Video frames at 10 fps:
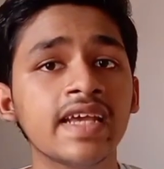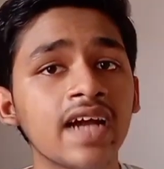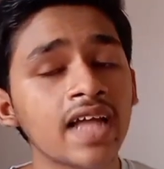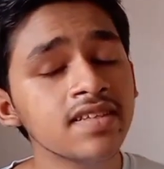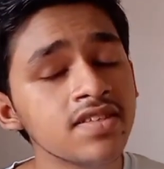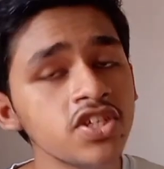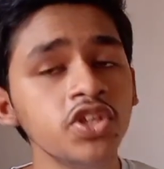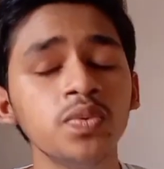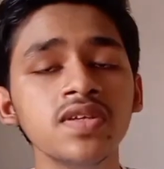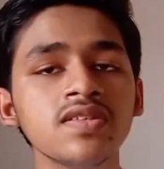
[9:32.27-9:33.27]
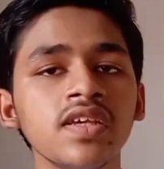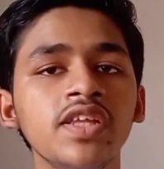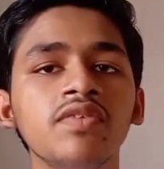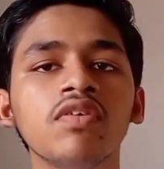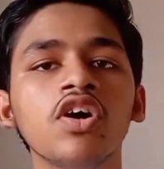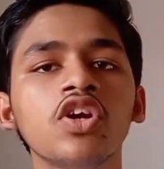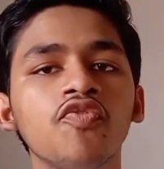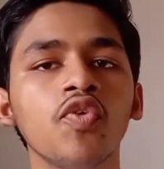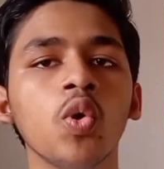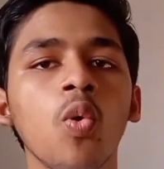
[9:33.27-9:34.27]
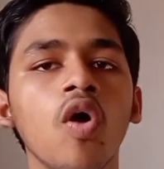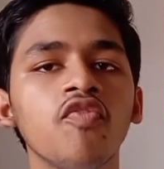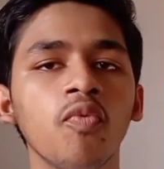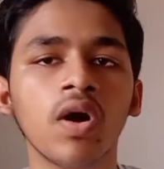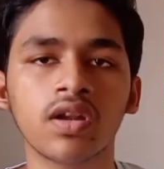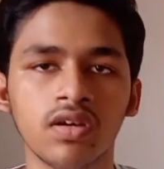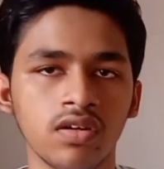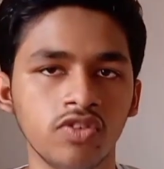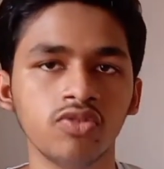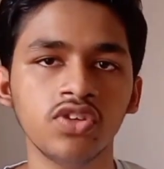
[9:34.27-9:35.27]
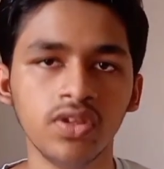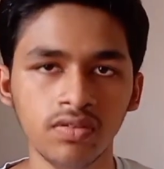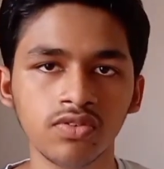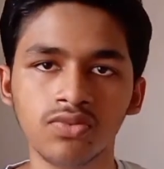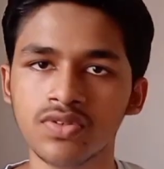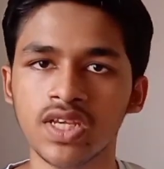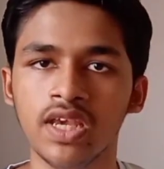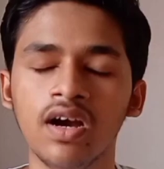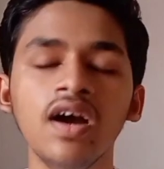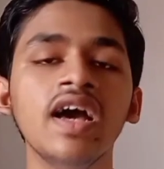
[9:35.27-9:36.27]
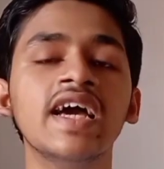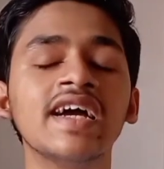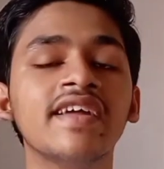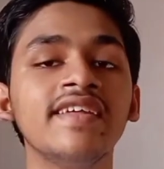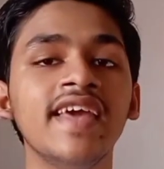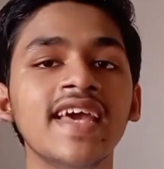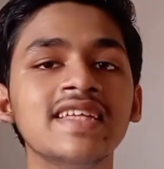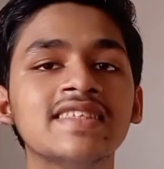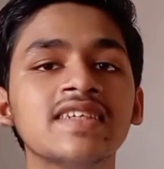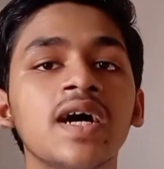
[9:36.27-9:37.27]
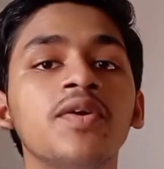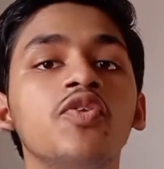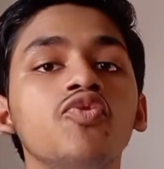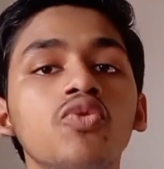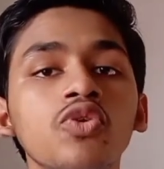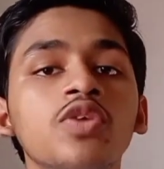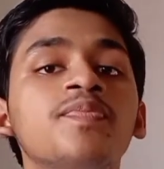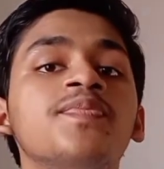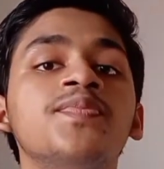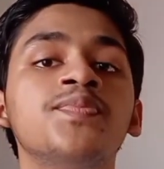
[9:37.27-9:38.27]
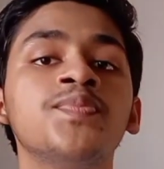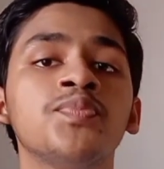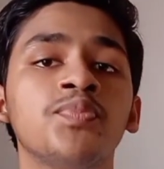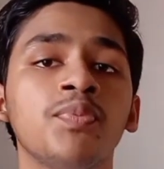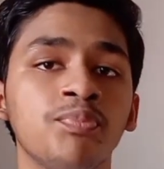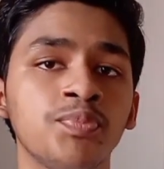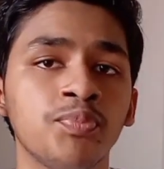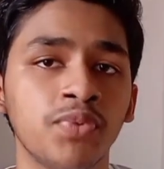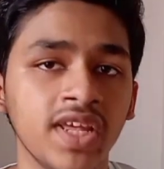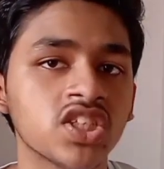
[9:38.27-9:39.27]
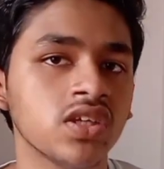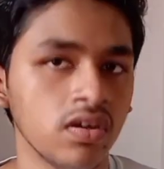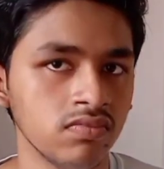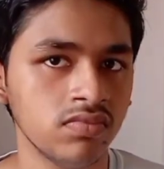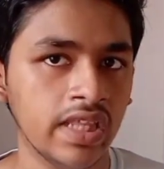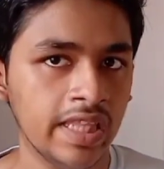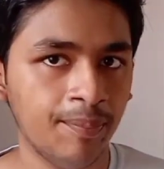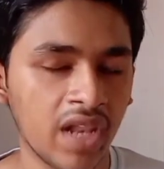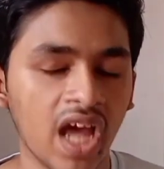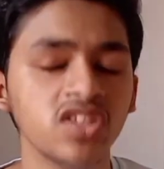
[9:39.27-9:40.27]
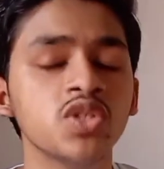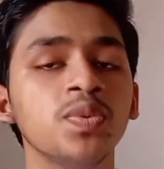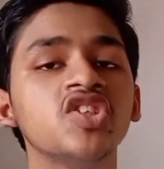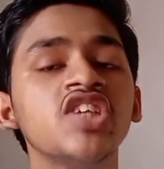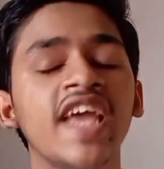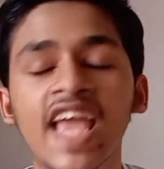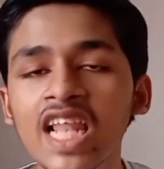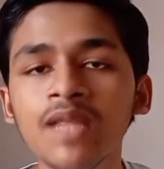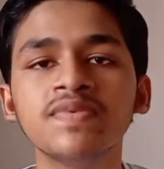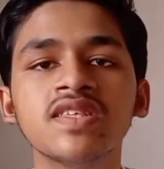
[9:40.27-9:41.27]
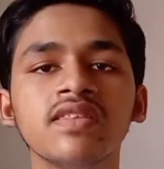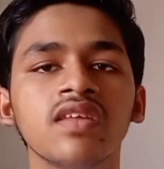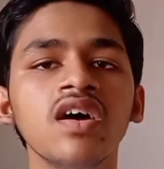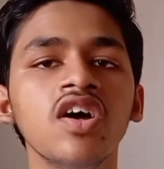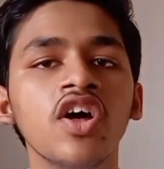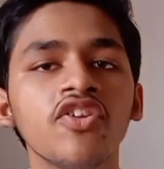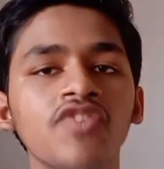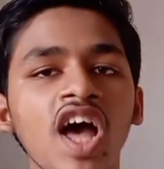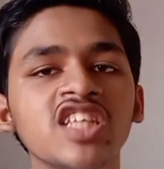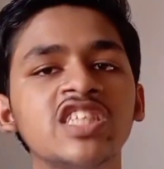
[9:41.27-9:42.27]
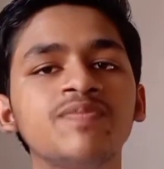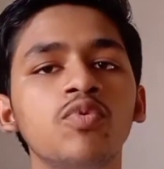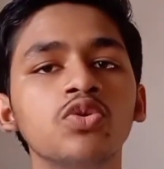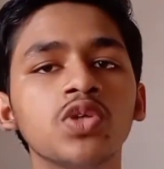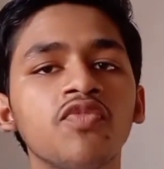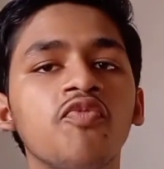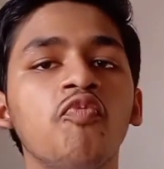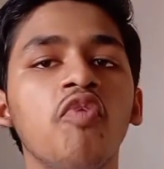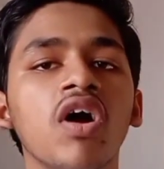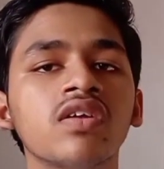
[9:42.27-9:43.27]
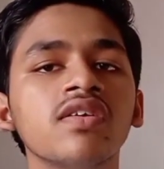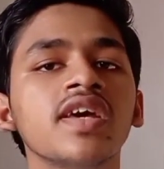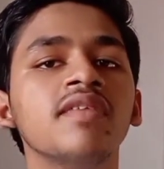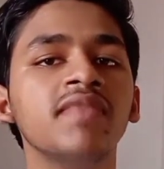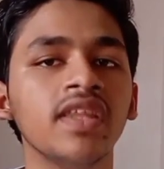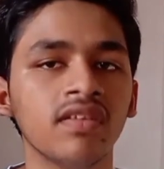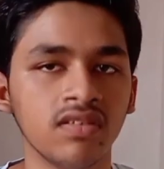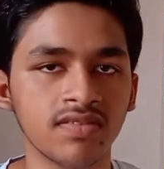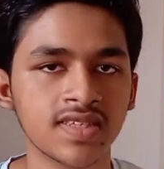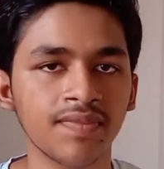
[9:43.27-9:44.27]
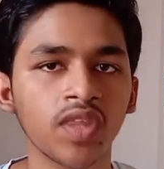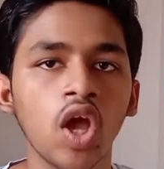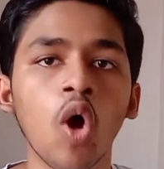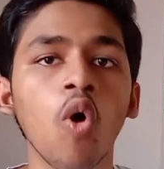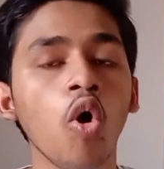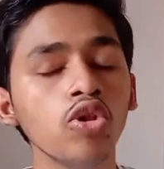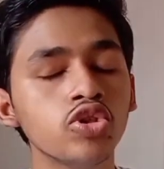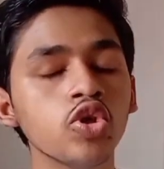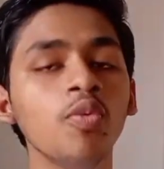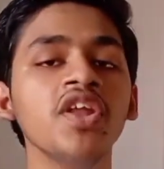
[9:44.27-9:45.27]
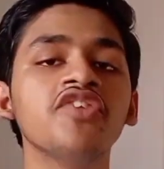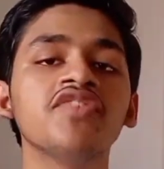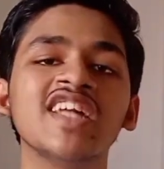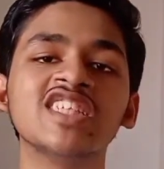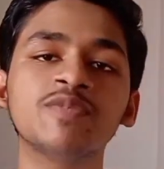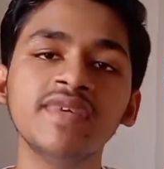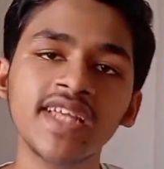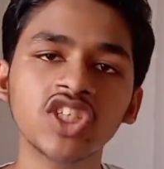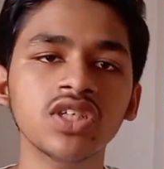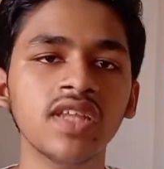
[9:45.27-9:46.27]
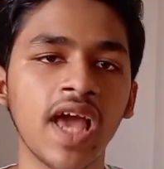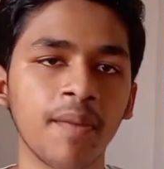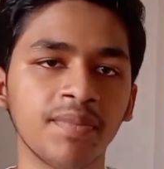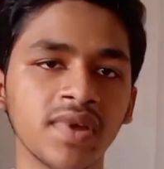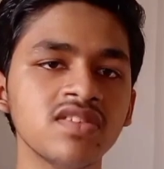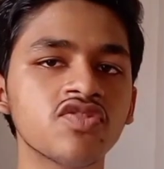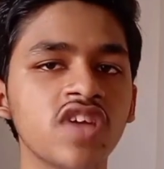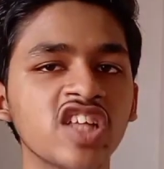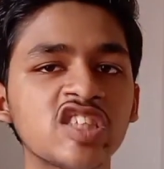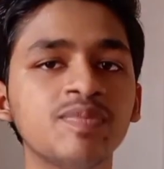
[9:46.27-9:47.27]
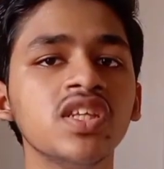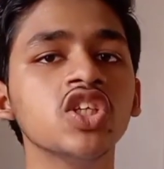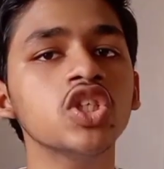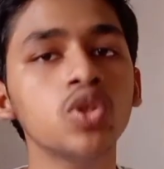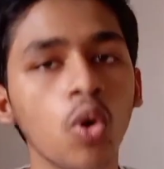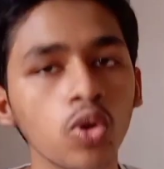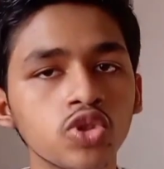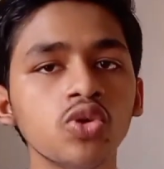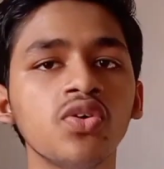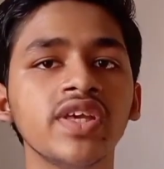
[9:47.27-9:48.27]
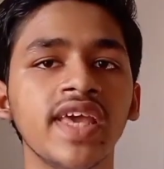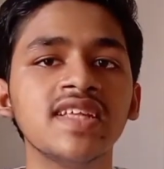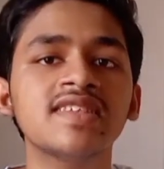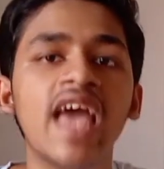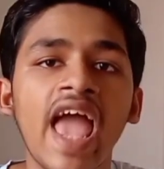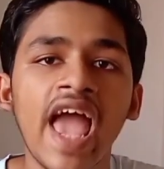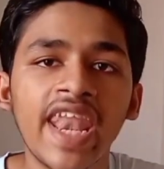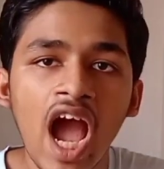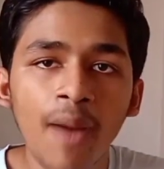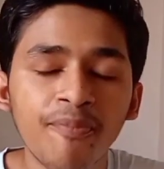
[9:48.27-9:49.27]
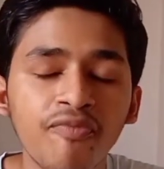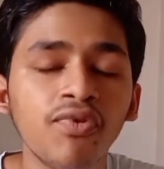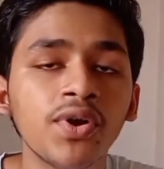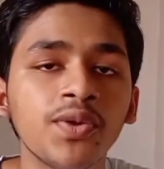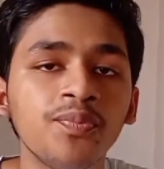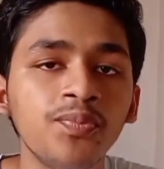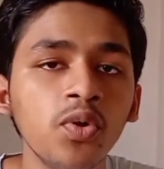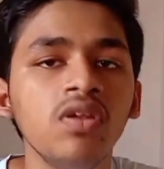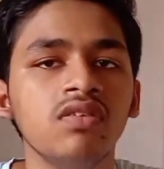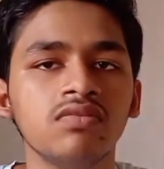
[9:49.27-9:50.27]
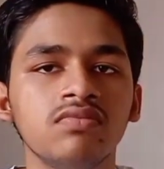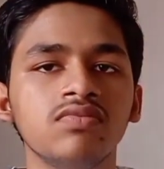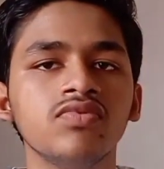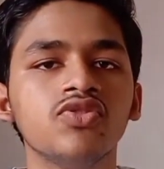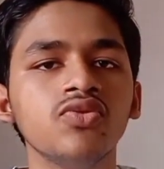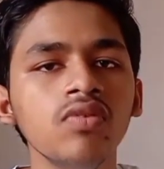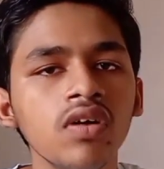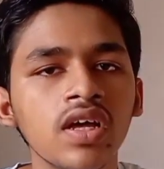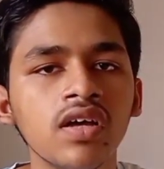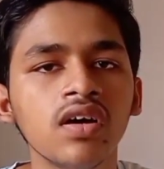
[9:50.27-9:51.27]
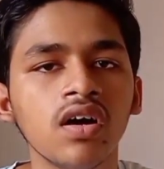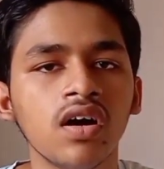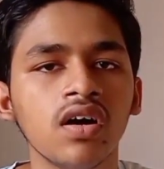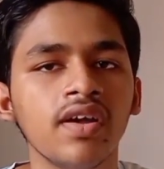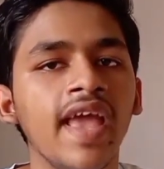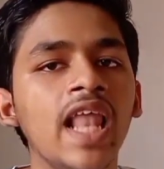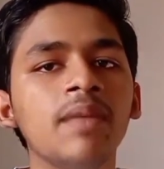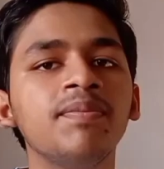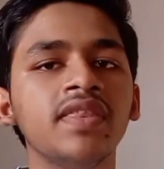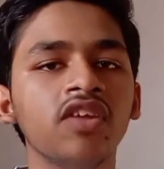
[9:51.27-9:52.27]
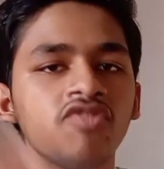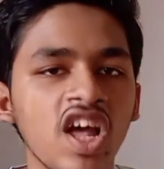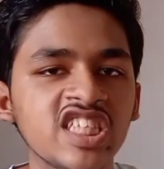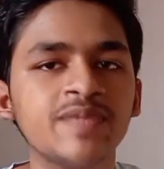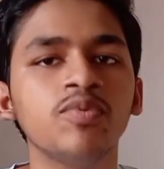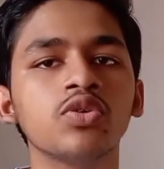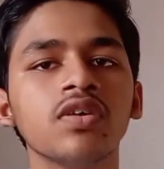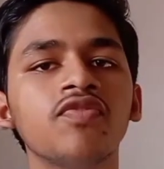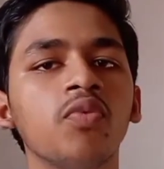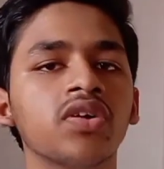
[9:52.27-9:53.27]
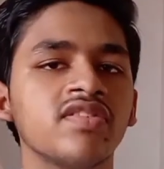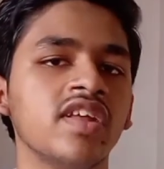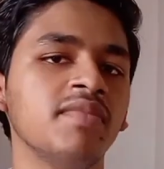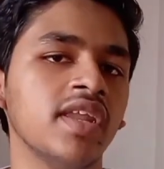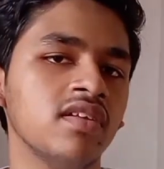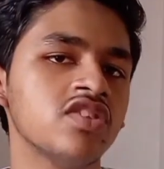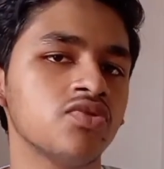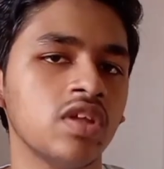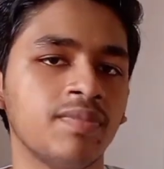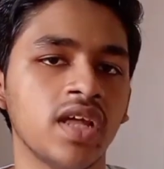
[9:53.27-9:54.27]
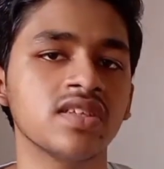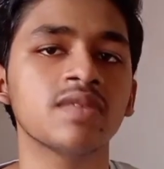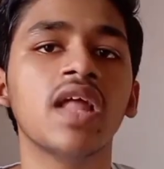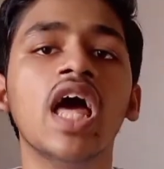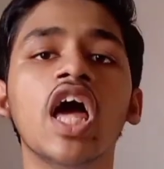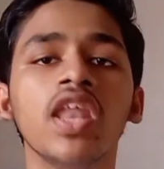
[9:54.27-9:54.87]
The continuous inward flow of water through the root hair creates a root pressure in the plant, which helps in the transport of water and minerals. Also when transpiration happens, transpiration also creates an upward pull to help in the transport of water and minerals to the plant.